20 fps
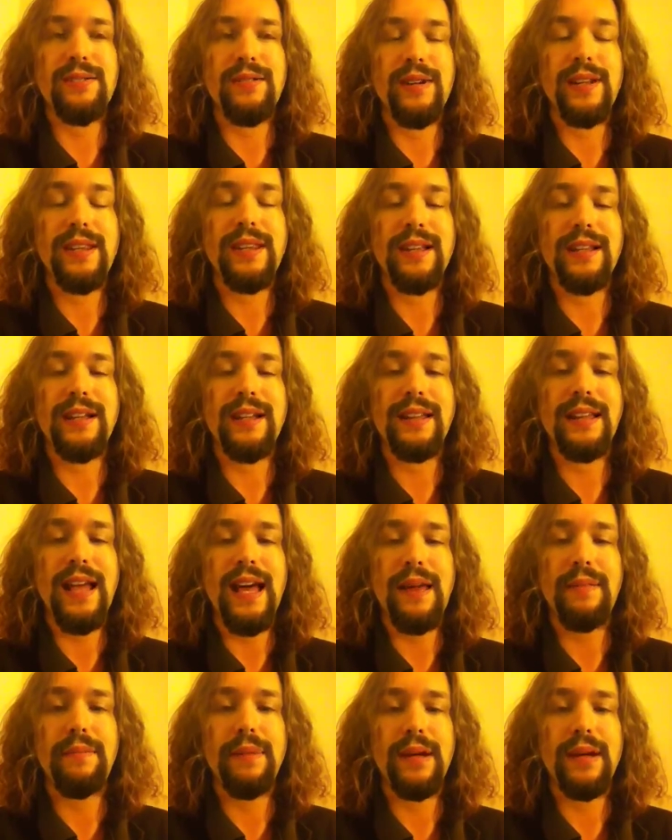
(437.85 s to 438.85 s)
or anything like
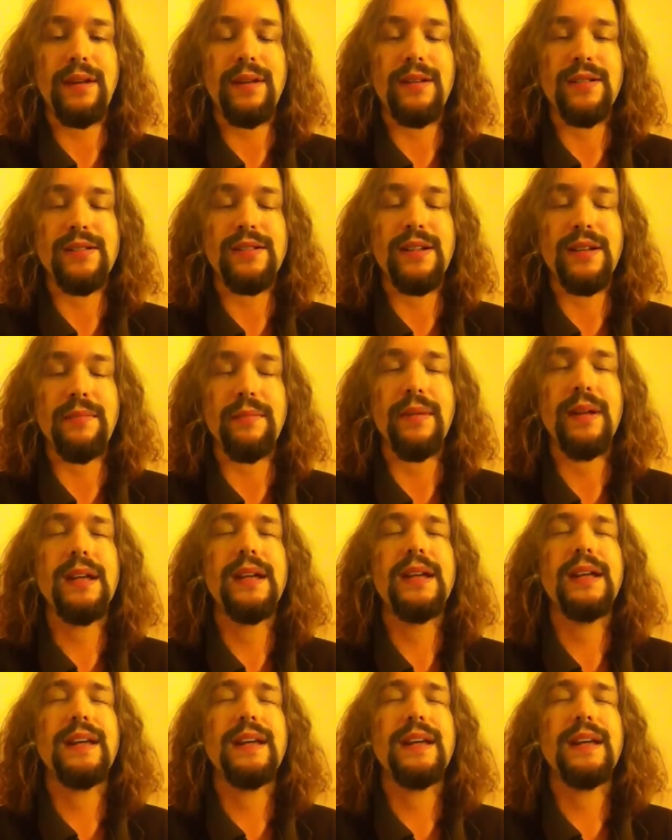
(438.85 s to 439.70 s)
that because, um,